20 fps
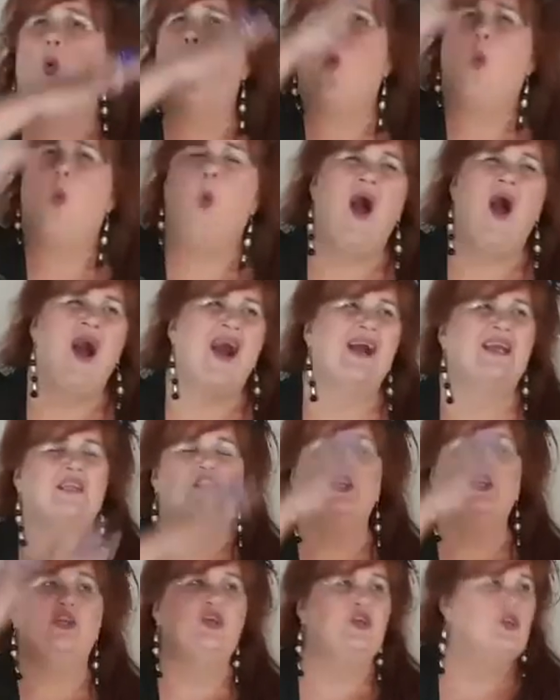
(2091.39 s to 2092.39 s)

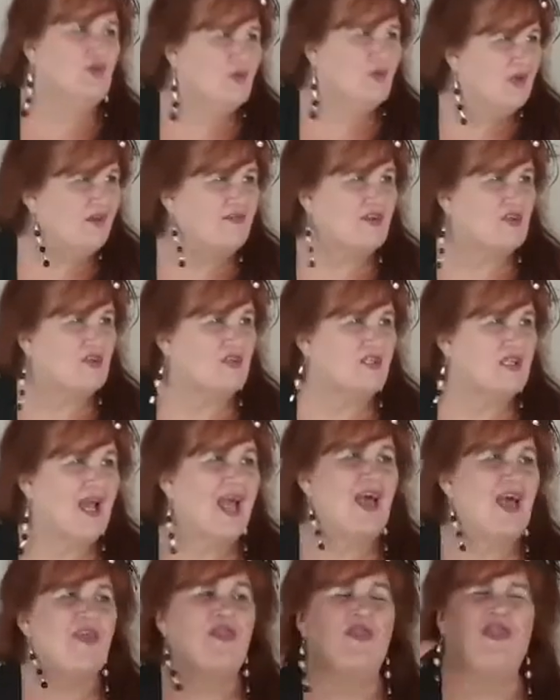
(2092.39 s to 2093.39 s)
wide universe.
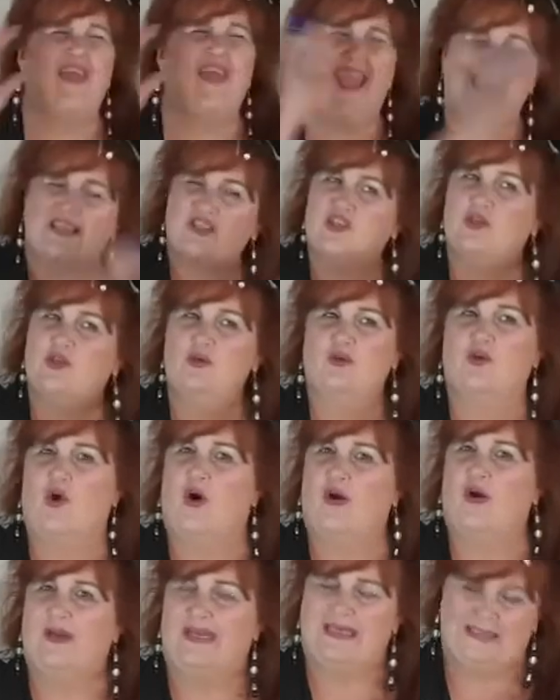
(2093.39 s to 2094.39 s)
That's who
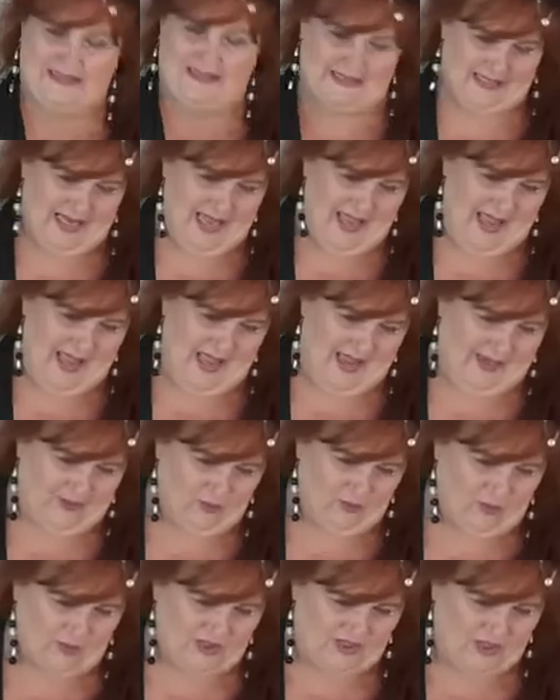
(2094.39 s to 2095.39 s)
God is. And
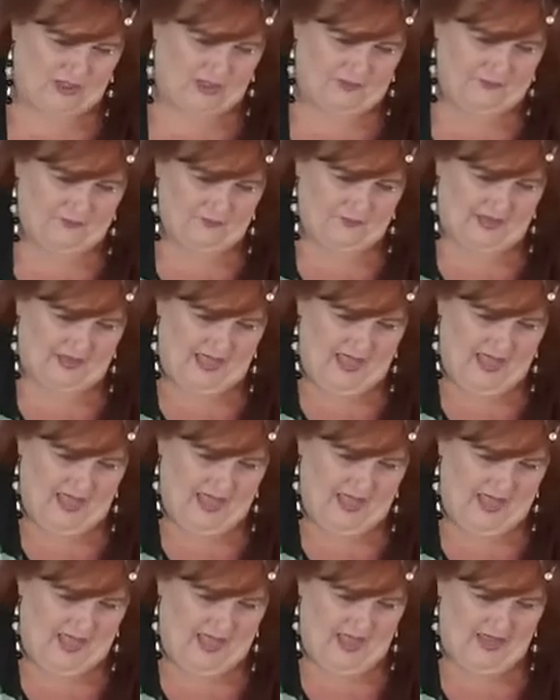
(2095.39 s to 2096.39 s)
also,
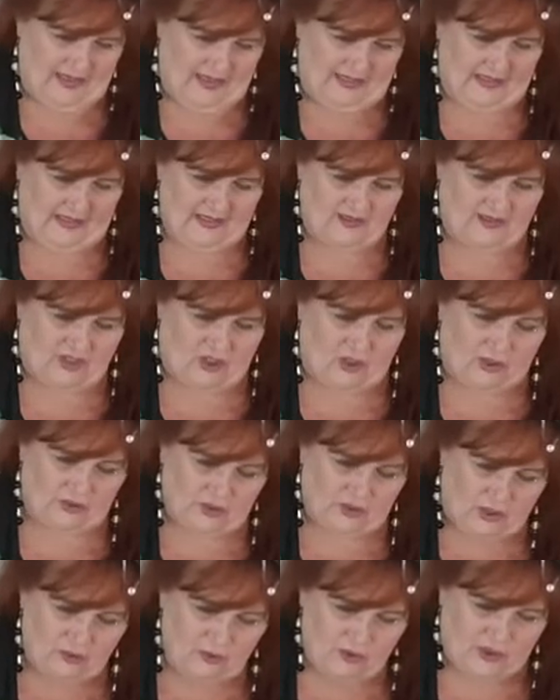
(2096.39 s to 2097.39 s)
he's the
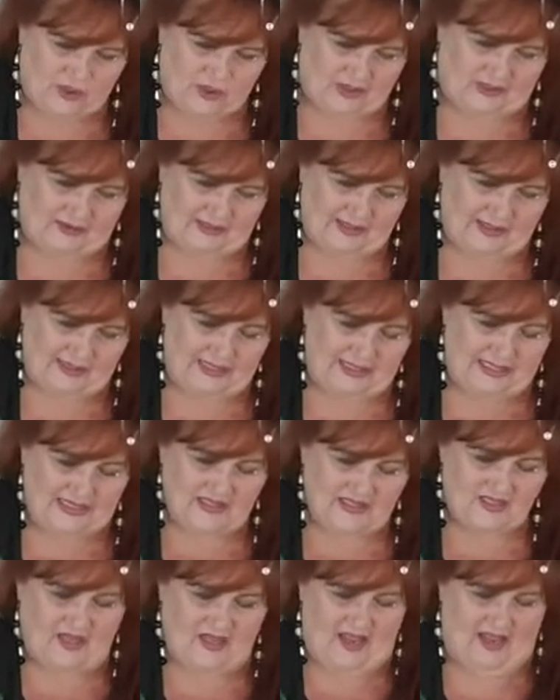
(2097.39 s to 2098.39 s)
conclusion.
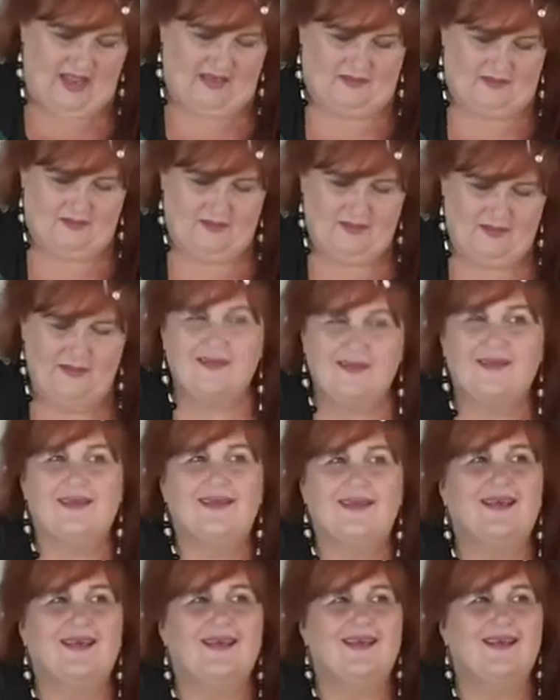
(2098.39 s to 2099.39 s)
He's the end.
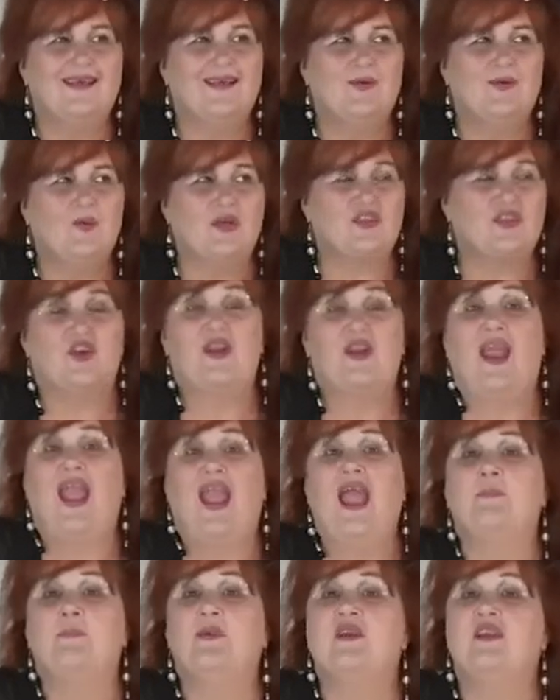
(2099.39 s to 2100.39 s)
What's going to
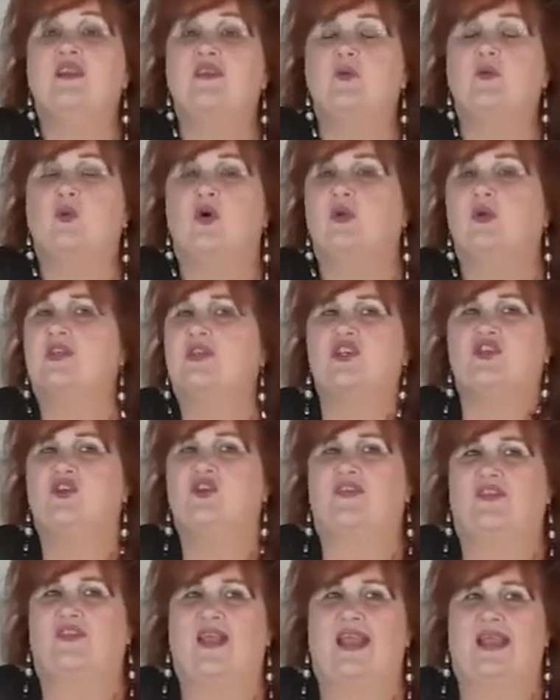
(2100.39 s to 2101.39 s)
happen in the world is
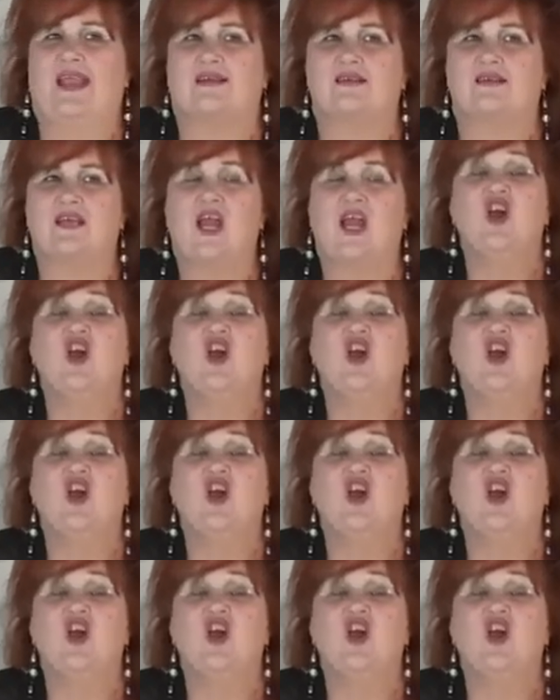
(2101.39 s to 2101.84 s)
not the end.